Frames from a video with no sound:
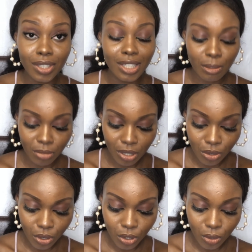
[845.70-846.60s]
the same thing,
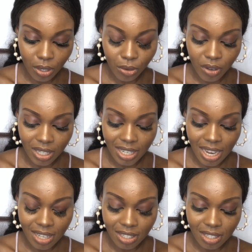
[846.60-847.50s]
go to an already
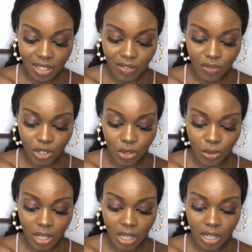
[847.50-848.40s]
existing video
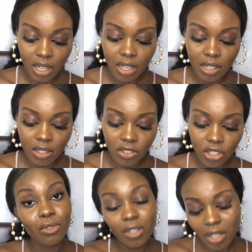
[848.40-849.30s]
here,
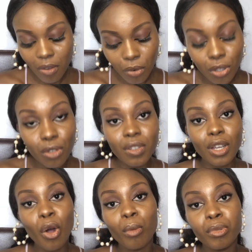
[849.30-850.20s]
change. Instead of going to use a
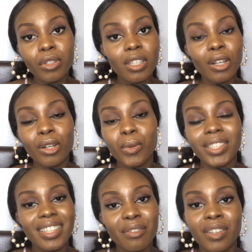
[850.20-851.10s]
computer or
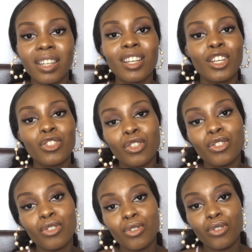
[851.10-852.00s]
whatever,
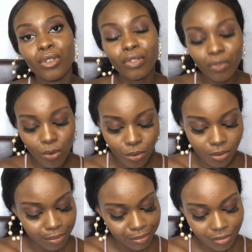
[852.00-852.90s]
just use your phone.
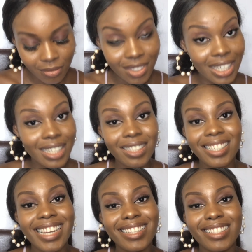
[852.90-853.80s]
And see
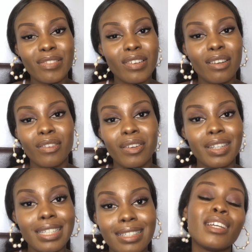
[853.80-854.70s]
guys, it's very very
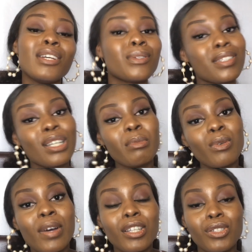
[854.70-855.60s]
easy. So tell me
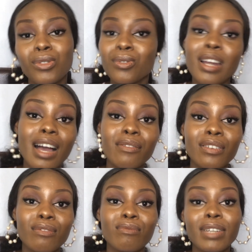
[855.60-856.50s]
why you shouldn't have a,
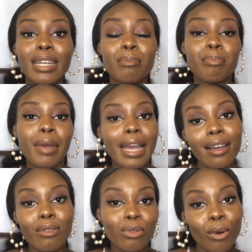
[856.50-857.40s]
a
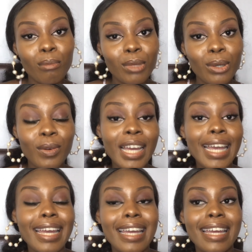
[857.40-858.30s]
pink thumbnail,
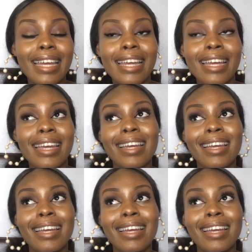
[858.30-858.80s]
a